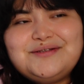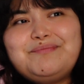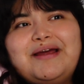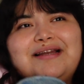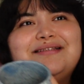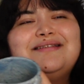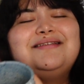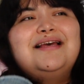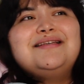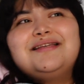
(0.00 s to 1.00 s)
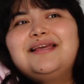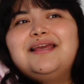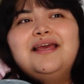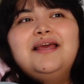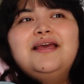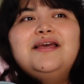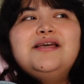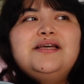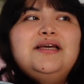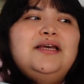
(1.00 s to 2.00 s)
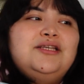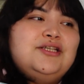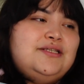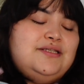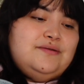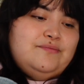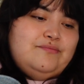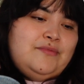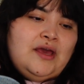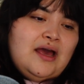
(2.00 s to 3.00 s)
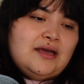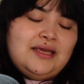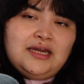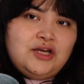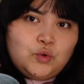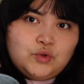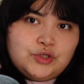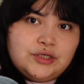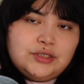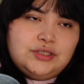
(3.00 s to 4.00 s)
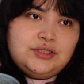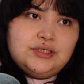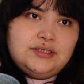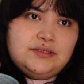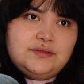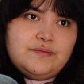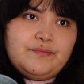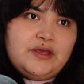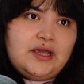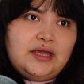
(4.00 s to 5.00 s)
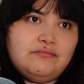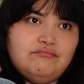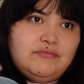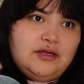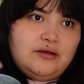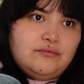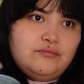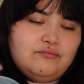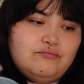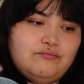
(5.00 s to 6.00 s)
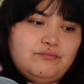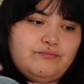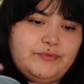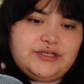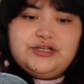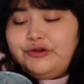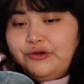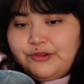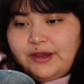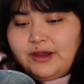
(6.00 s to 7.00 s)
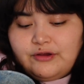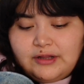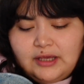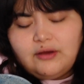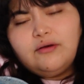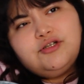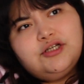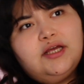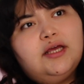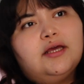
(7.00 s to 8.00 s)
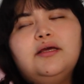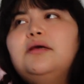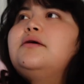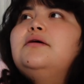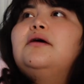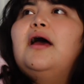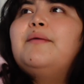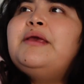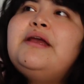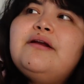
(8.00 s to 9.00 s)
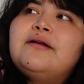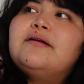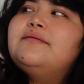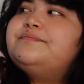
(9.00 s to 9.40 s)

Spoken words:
bad it says, like, just, yeah, getting older. It's just something you know, until you're there, you're like, oh shit, I'm here.